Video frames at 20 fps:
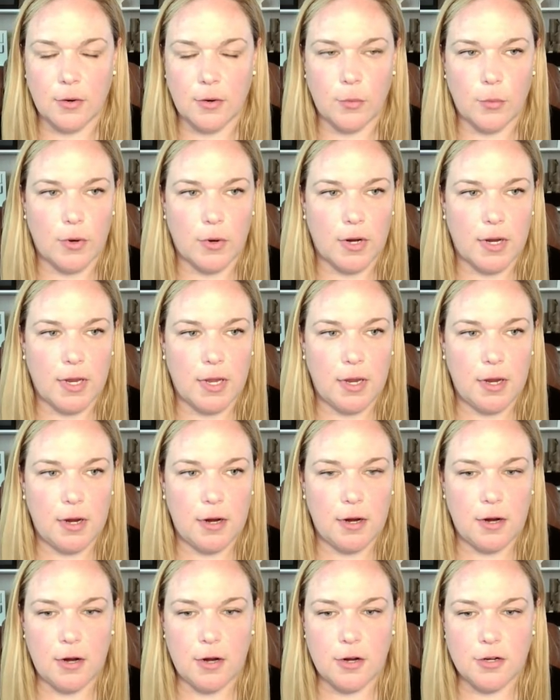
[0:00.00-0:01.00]
We're
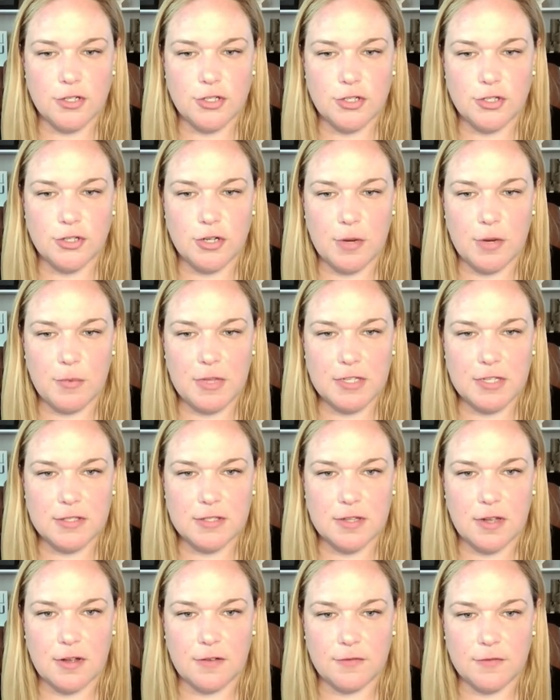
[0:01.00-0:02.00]
here, streaming
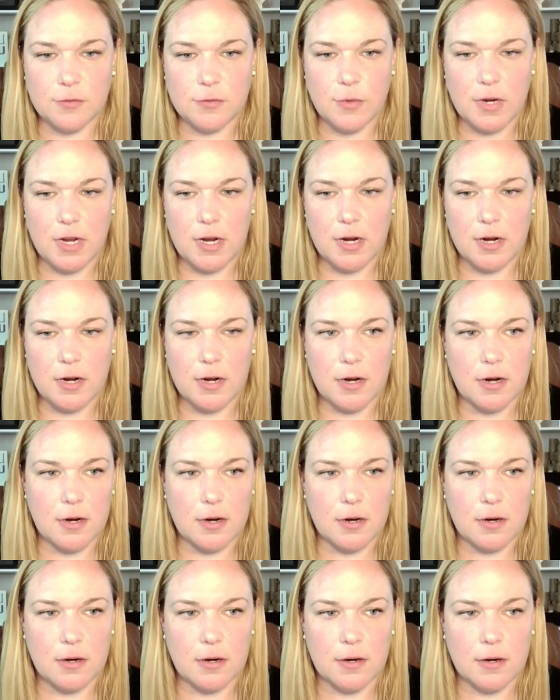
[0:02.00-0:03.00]

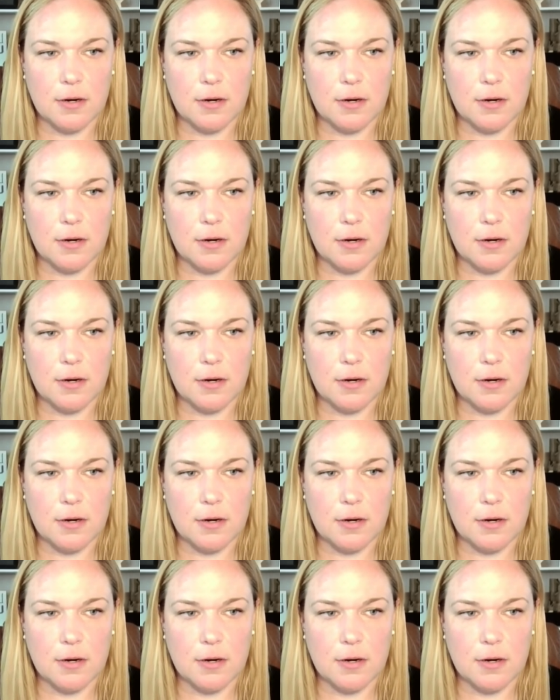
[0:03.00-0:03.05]
software.